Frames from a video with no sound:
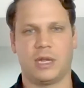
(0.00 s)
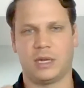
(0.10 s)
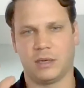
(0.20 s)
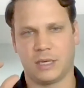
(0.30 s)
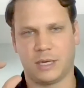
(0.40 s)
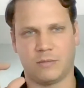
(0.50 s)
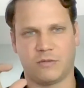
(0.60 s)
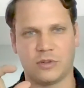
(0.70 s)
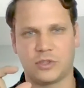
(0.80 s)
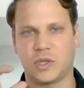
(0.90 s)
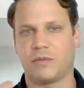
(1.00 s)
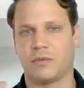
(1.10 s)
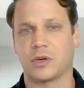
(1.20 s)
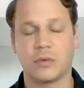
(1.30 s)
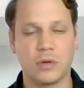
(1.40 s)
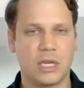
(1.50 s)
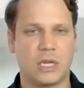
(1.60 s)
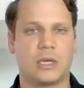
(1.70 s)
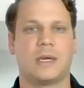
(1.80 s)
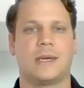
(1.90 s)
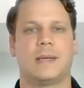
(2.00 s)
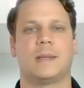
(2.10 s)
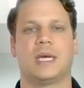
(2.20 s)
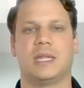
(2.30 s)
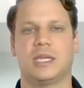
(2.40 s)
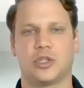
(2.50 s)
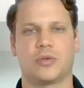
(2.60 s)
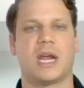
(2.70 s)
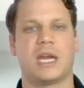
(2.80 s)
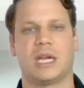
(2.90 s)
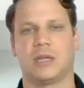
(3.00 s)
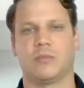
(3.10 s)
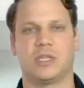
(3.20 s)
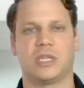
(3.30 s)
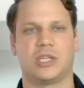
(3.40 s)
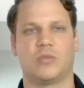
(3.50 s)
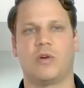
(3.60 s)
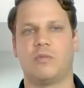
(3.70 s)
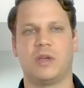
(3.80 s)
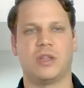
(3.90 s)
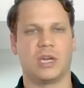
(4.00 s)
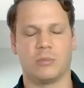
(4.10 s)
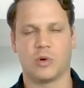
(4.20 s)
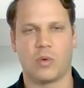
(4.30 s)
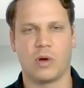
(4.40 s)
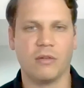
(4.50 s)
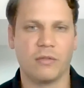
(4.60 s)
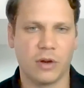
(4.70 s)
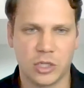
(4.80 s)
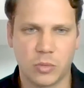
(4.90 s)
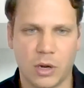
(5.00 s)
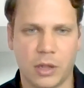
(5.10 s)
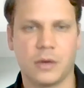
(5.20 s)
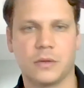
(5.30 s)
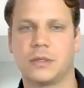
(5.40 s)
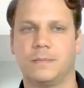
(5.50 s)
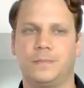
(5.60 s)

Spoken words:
And first off, recruiting, and then training, and then retention. What would be the number one for each one of those?